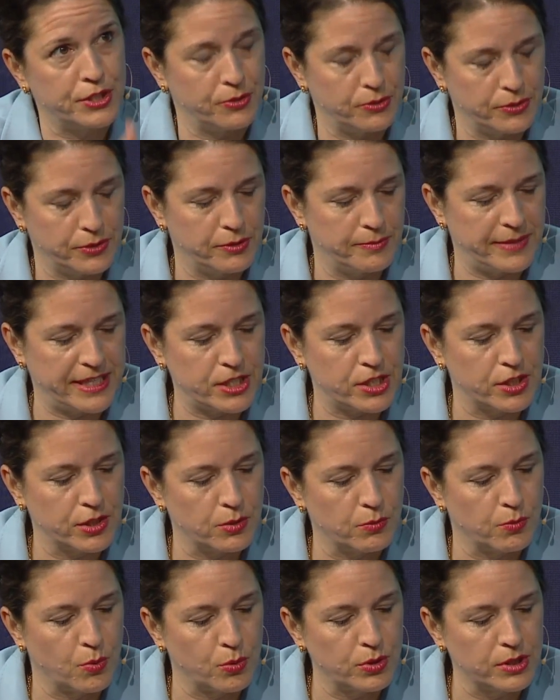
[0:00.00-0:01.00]
You mentioned
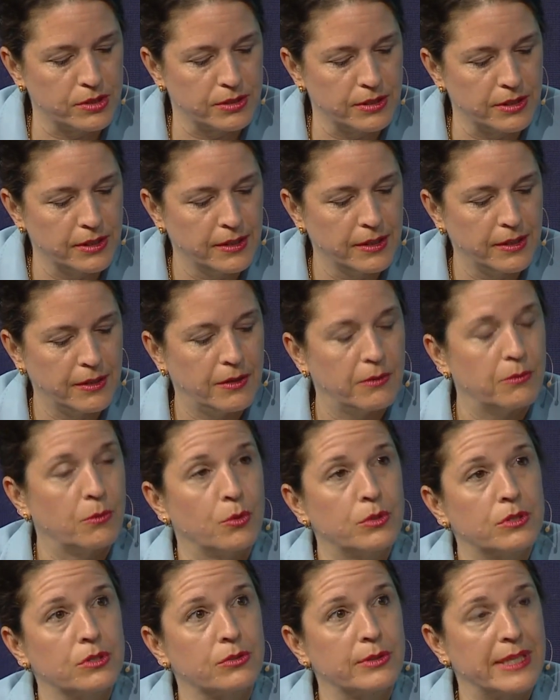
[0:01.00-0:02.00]
the water
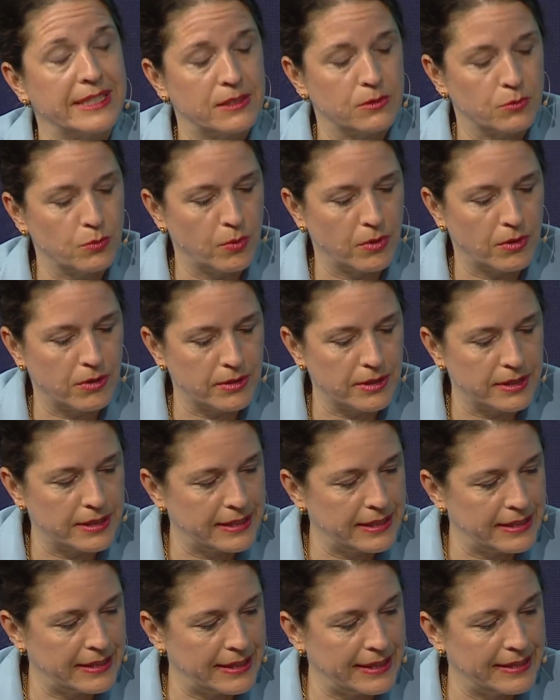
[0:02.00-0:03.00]
reservoir,
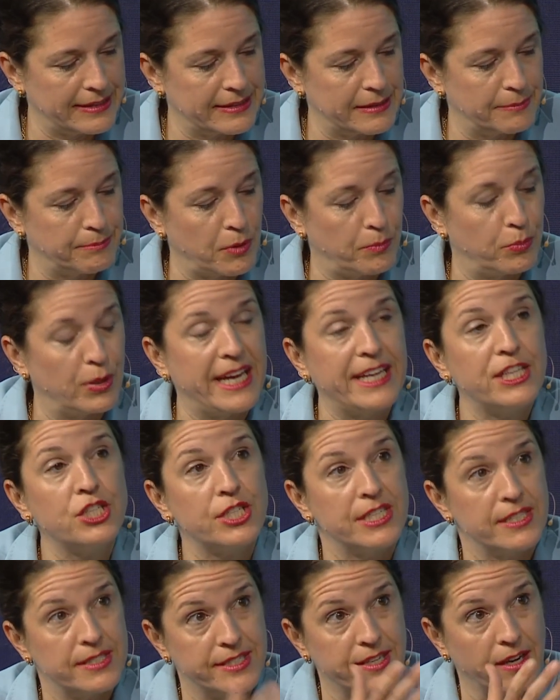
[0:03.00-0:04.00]
and the
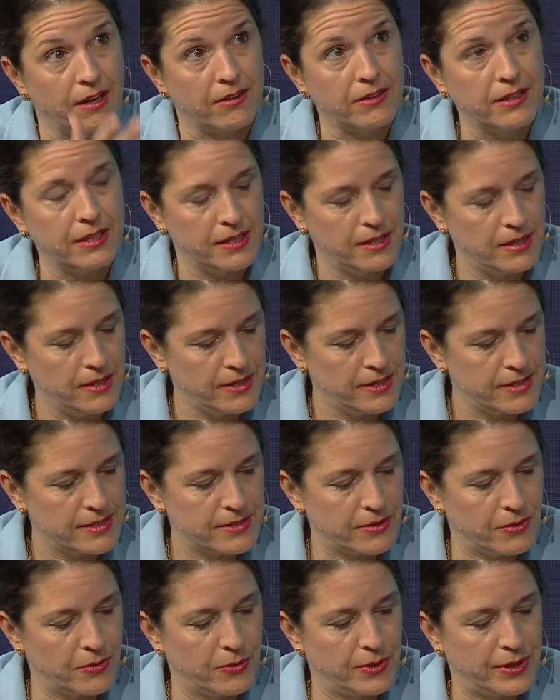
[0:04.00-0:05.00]
population is young,
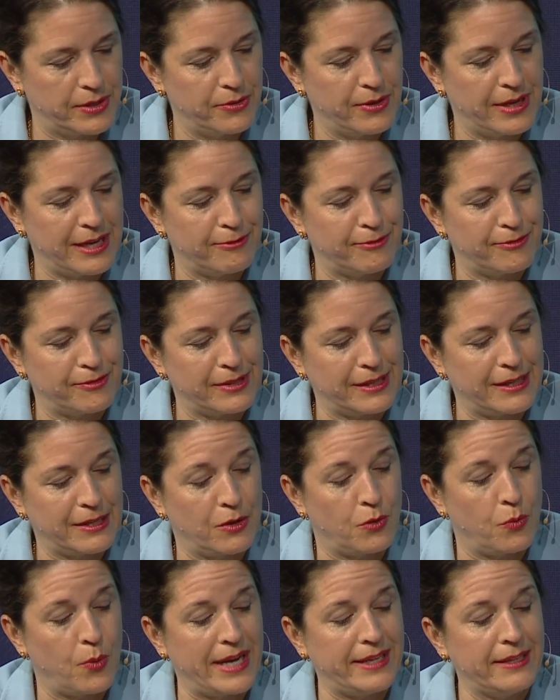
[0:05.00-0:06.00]
so you have
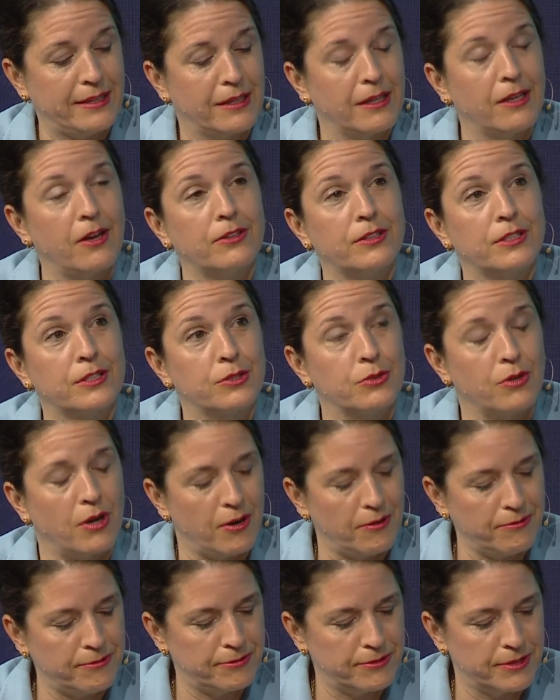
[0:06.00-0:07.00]
quite a lot to
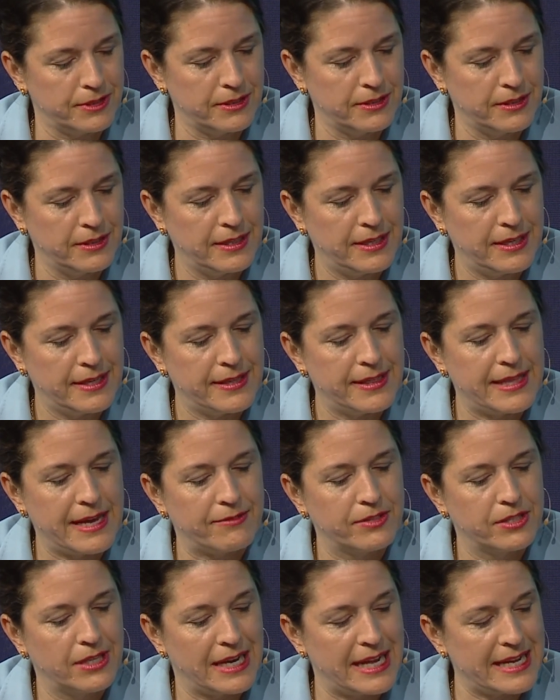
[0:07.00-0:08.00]
offer.
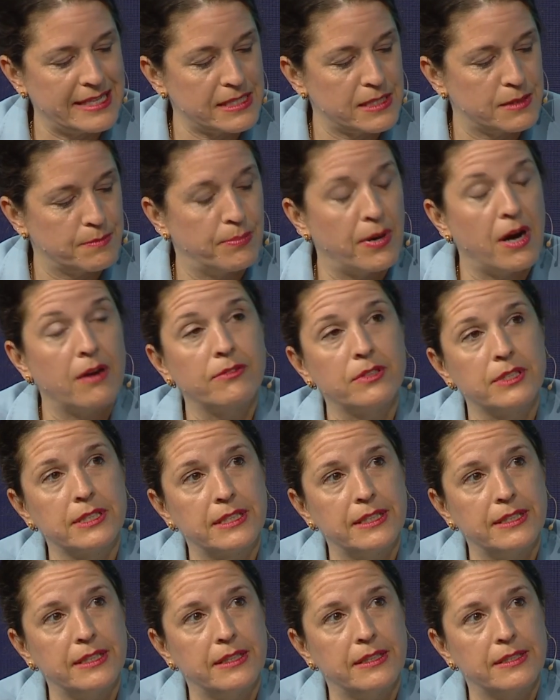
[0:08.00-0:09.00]
Nevertheless,
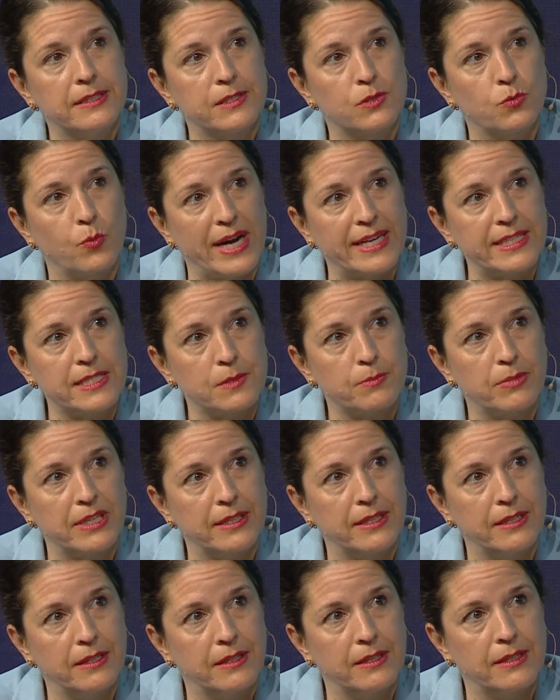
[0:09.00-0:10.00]
poverty is
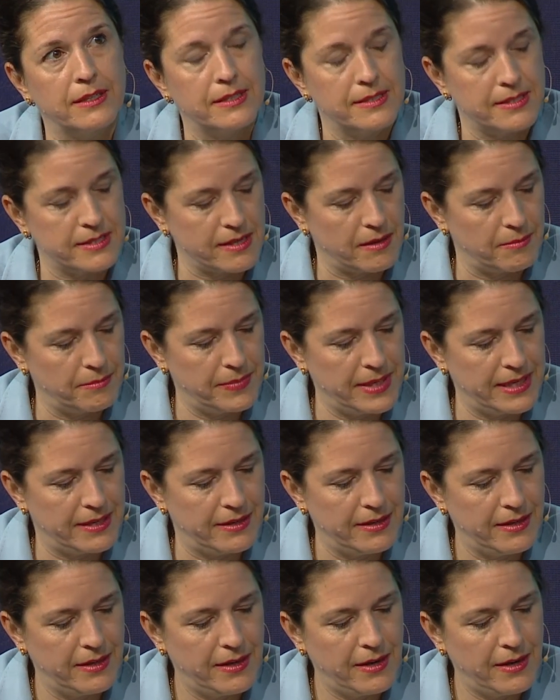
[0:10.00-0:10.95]
widespread in Zambia.